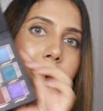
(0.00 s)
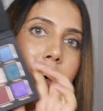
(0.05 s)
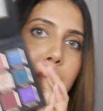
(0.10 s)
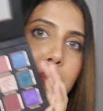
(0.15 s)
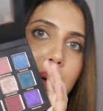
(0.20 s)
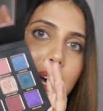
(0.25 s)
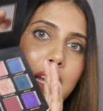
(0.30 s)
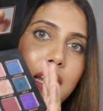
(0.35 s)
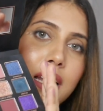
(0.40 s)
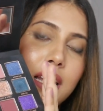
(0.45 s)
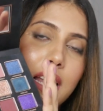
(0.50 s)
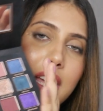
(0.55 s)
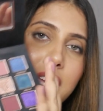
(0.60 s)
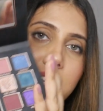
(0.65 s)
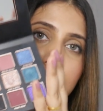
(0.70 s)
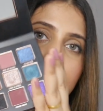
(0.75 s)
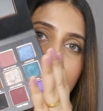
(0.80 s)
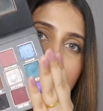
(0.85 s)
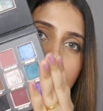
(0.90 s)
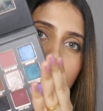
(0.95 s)
palette
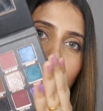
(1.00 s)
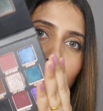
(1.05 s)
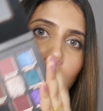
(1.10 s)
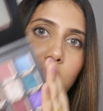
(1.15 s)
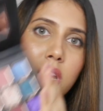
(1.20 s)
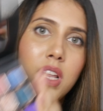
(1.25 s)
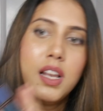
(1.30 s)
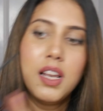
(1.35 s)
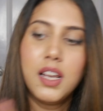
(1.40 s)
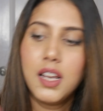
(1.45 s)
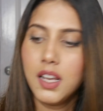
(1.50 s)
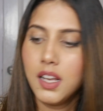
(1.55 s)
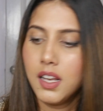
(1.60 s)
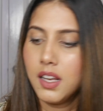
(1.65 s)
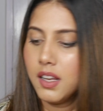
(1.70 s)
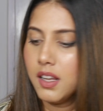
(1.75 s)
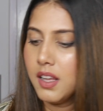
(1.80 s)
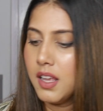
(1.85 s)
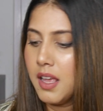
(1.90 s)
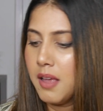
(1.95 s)
like this will
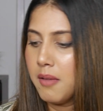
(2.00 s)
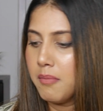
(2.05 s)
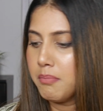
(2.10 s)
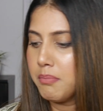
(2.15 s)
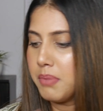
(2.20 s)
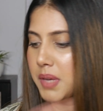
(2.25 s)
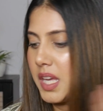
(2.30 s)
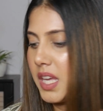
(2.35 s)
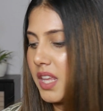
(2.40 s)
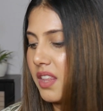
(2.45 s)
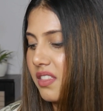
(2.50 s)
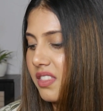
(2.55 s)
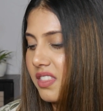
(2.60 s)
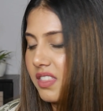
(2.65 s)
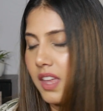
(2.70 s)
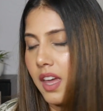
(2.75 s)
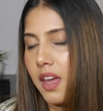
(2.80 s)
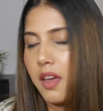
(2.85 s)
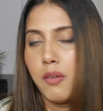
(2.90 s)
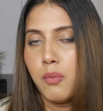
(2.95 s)
be
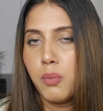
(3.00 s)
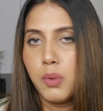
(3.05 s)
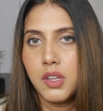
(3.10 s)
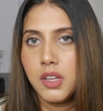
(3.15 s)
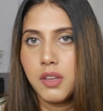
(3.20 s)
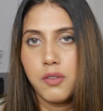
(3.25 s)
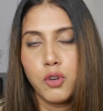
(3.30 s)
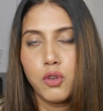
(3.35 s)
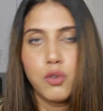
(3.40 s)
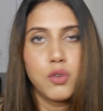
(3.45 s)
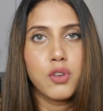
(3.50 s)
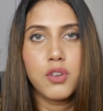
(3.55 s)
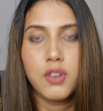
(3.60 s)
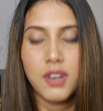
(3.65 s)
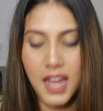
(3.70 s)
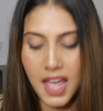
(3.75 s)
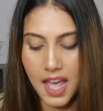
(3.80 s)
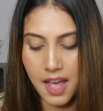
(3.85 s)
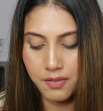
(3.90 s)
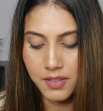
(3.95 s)
there with, you can
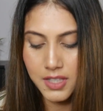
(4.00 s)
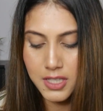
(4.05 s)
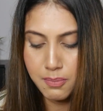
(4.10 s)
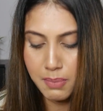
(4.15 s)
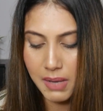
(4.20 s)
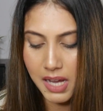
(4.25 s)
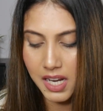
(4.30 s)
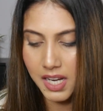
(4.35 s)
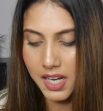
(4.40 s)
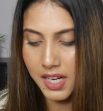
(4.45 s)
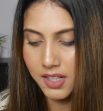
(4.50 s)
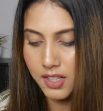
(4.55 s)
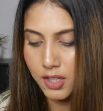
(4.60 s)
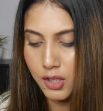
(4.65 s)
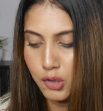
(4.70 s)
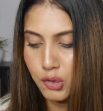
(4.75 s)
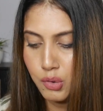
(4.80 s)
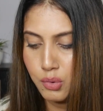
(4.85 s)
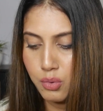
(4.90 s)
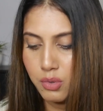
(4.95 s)
have this palette
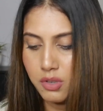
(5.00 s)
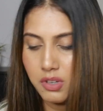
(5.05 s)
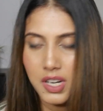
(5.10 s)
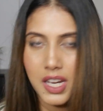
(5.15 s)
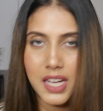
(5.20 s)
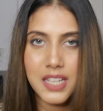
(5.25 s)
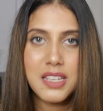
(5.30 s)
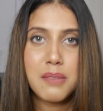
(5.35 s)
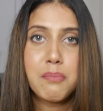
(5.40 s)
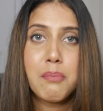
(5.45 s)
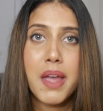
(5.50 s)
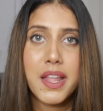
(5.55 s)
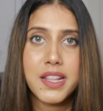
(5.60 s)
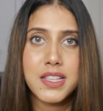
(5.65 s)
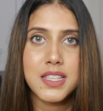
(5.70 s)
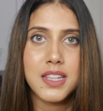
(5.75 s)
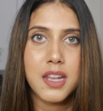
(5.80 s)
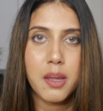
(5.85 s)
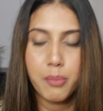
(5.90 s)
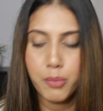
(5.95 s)
to create
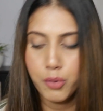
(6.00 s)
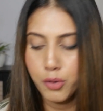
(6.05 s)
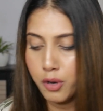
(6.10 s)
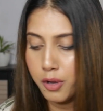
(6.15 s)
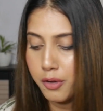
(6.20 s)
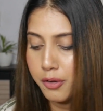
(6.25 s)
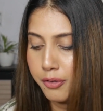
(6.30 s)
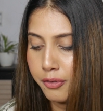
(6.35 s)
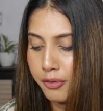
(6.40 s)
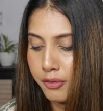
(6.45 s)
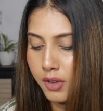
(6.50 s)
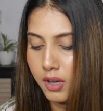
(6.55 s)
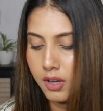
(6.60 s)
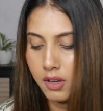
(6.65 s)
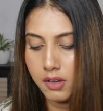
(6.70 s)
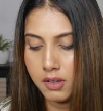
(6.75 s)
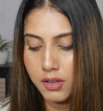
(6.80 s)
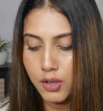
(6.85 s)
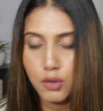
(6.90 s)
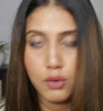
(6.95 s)
immense number of
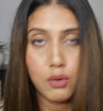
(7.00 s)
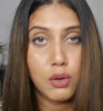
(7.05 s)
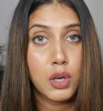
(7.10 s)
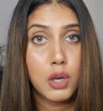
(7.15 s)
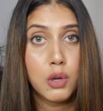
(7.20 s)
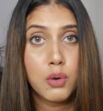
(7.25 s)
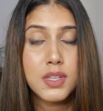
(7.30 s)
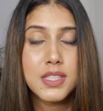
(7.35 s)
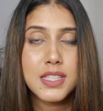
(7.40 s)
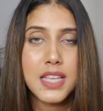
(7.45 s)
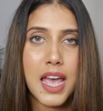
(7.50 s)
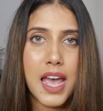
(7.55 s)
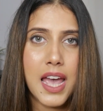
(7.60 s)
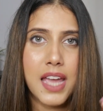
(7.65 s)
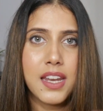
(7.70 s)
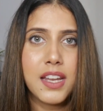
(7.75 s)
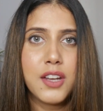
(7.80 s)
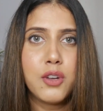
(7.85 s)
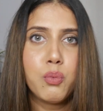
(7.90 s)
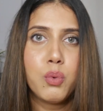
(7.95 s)
looks,
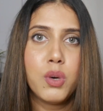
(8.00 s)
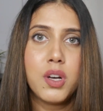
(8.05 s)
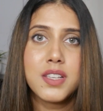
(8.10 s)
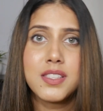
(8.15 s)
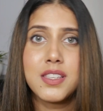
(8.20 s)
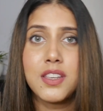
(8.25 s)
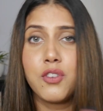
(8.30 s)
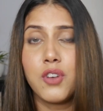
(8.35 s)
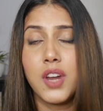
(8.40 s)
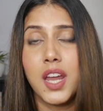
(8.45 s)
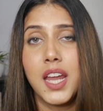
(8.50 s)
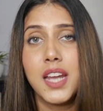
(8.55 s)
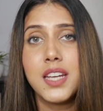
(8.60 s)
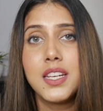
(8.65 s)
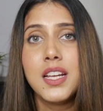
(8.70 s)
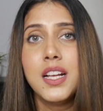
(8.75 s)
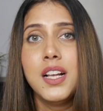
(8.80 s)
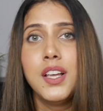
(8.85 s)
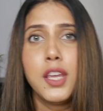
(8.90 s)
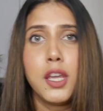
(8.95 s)
and it works great
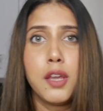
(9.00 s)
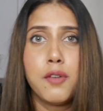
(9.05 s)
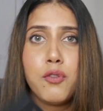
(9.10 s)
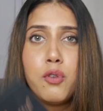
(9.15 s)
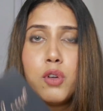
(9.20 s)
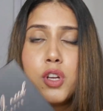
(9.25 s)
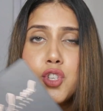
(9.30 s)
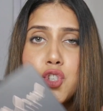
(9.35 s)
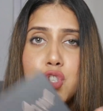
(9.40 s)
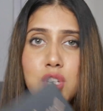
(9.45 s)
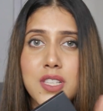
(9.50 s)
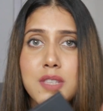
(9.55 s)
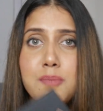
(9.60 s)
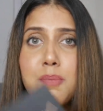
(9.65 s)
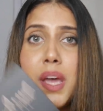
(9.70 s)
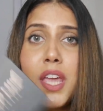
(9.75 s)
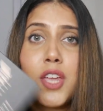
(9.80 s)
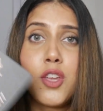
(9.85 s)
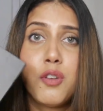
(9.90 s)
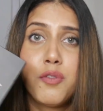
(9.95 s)
if you are just
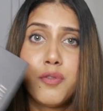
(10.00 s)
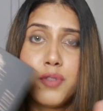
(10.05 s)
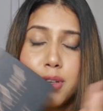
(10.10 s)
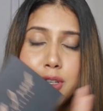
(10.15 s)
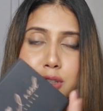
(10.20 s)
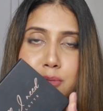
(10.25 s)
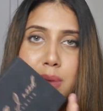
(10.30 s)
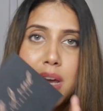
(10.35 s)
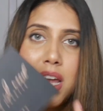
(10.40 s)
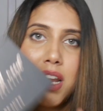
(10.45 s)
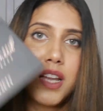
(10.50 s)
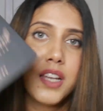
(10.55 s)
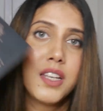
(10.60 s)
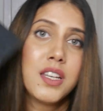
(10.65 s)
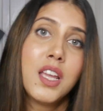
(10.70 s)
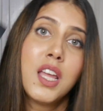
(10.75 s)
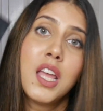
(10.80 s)
buying your first palette.